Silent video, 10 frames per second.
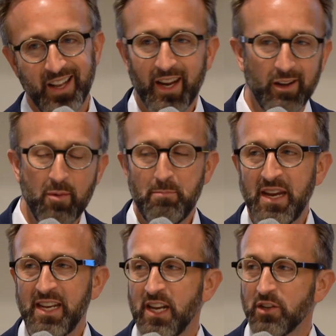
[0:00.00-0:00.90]
Like,
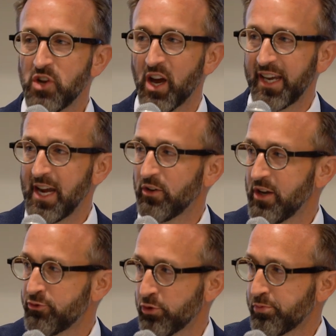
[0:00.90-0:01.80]
meaning is not
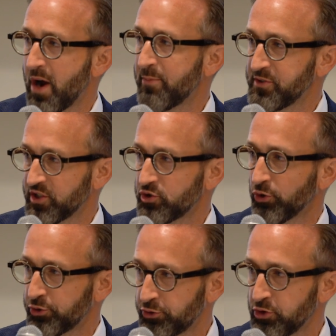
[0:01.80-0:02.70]
carried through
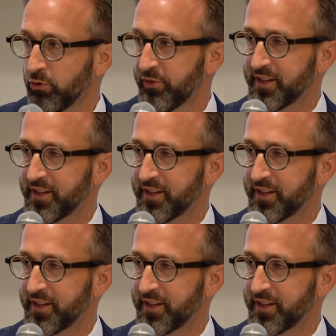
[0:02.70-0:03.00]
propositional truth.